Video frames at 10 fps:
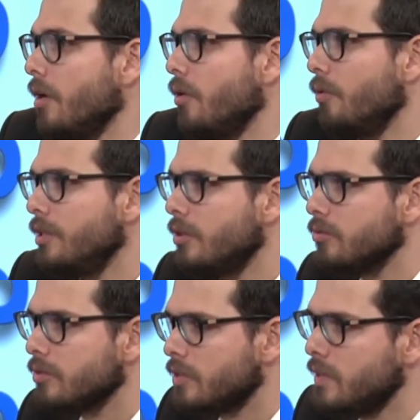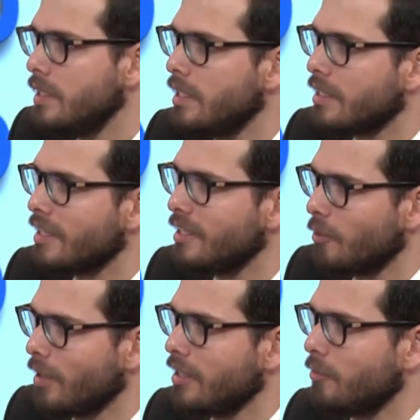we don't see it in the
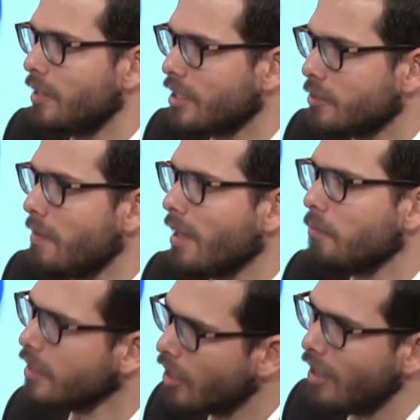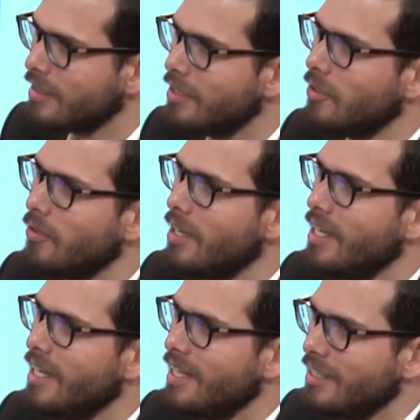way that we expect. But God,
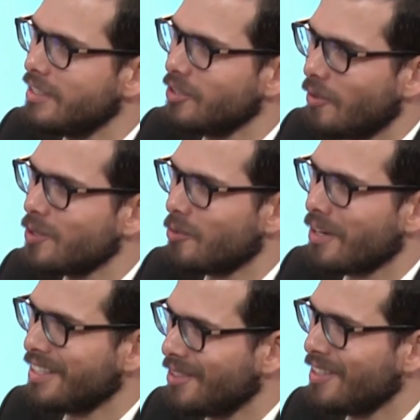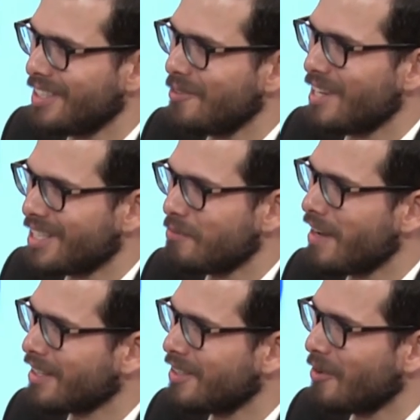he doesn't always work in the way that we
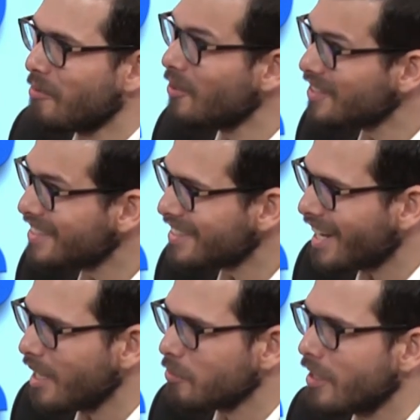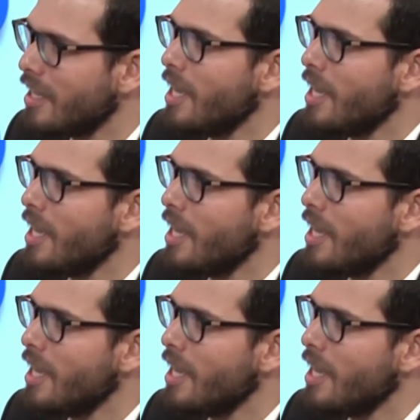expect, or most of the times, right?